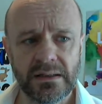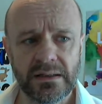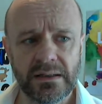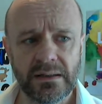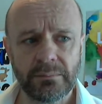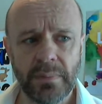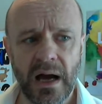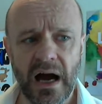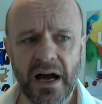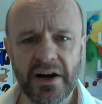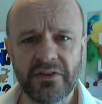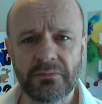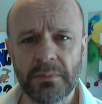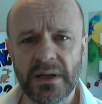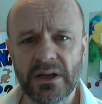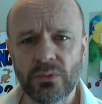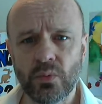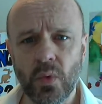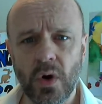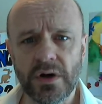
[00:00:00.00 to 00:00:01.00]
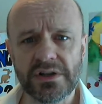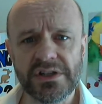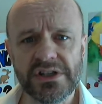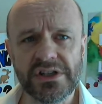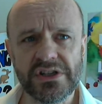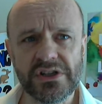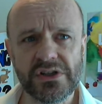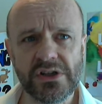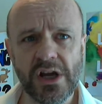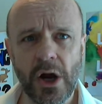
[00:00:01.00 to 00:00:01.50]
Part of me
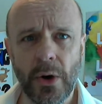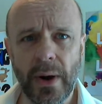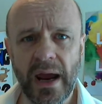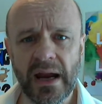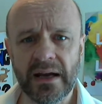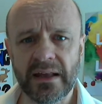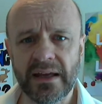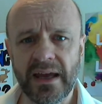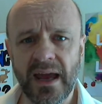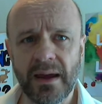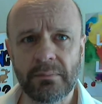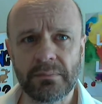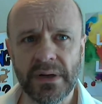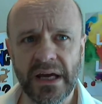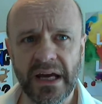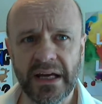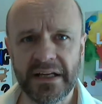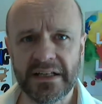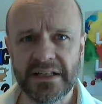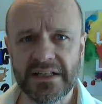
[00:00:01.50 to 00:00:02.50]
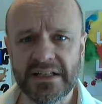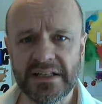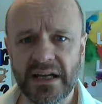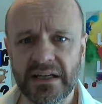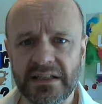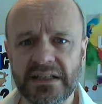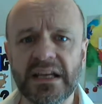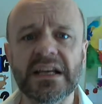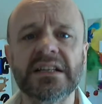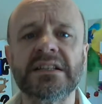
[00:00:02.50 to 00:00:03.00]
wants to go out and campaign and say,
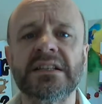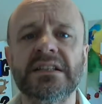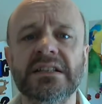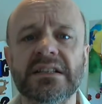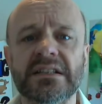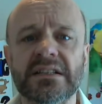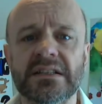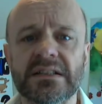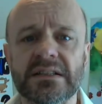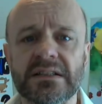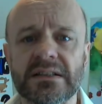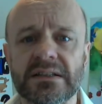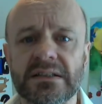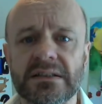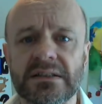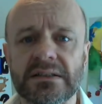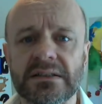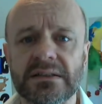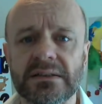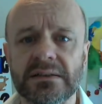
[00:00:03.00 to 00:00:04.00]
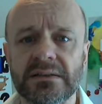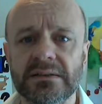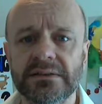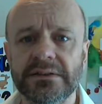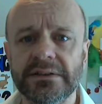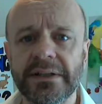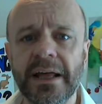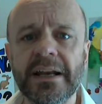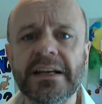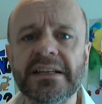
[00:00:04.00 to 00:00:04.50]
yes,
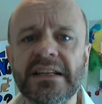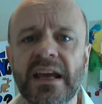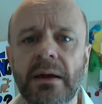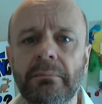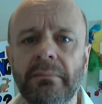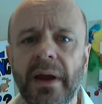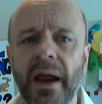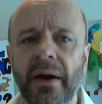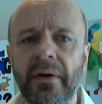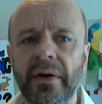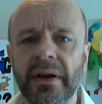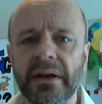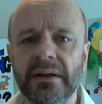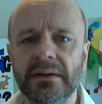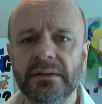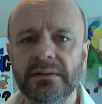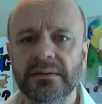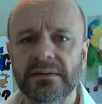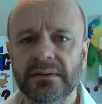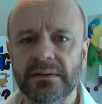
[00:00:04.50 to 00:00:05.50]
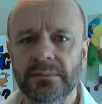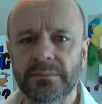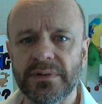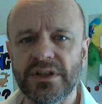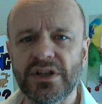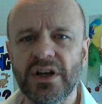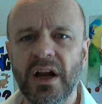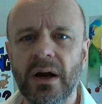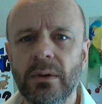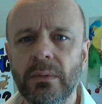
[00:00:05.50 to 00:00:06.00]
let us get married. But
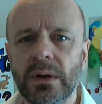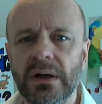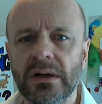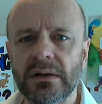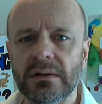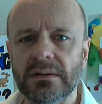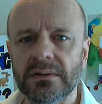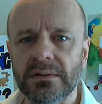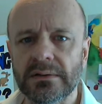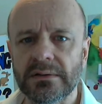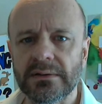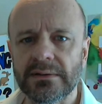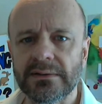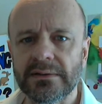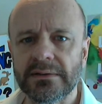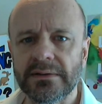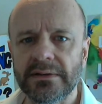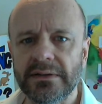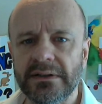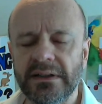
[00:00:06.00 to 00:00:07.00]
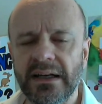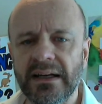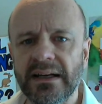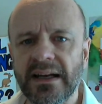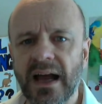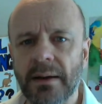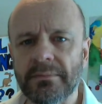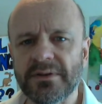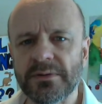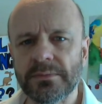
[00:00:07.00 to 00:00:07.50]
you know what? You didn't
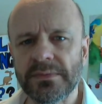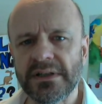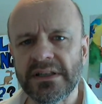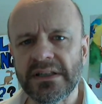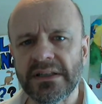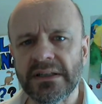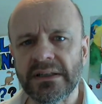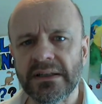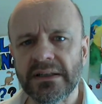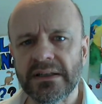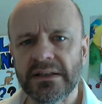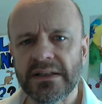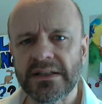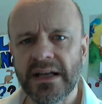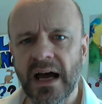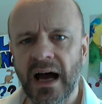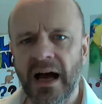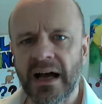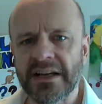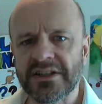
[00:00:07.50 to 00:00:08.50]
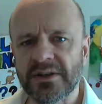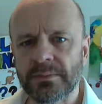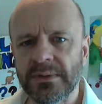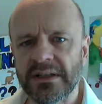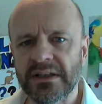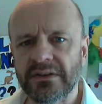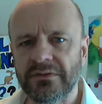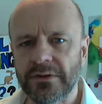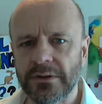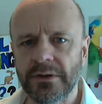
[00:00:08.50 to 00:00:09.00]
come to me to ask
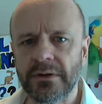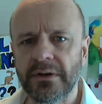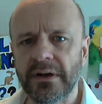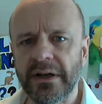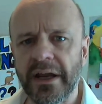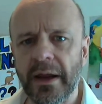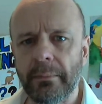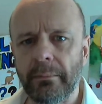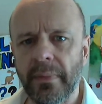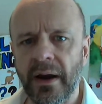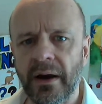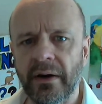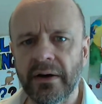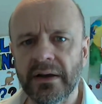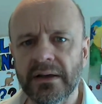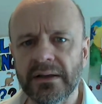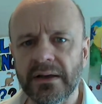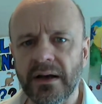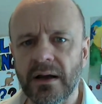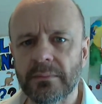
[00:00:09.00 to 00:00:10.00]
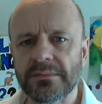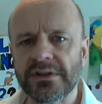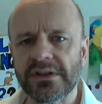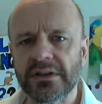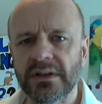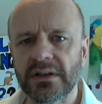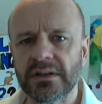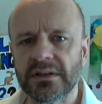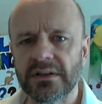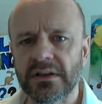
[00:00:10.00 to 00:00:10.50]
me if you could get married, and I'm
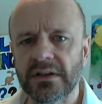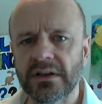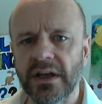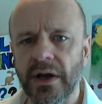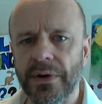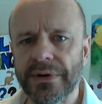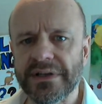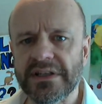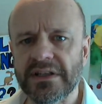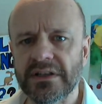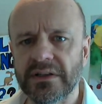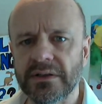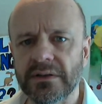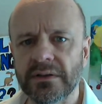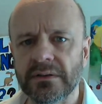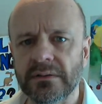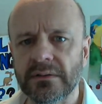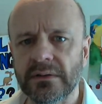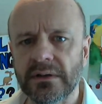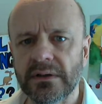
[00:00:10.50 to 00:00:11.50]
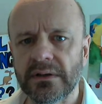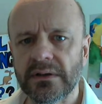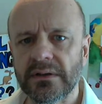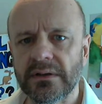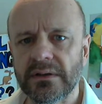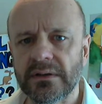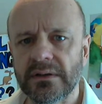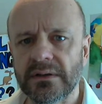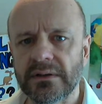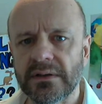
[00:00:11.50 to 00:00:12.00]
certainly not going to you
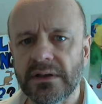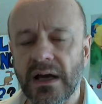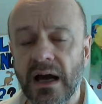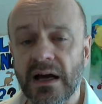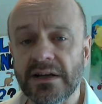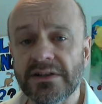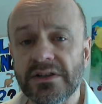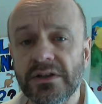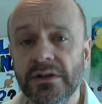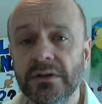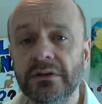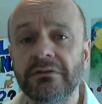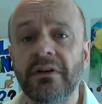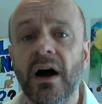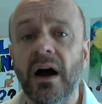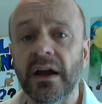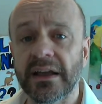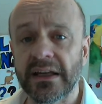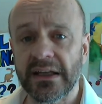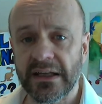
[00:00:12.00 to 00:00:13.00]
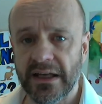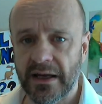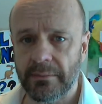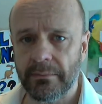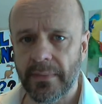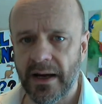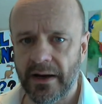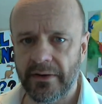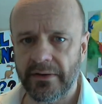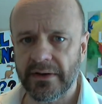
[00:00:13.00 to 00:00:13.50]
to ask you if I can get
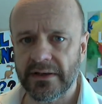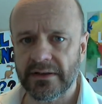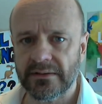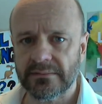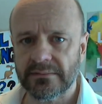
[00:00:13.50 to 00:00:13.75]
married.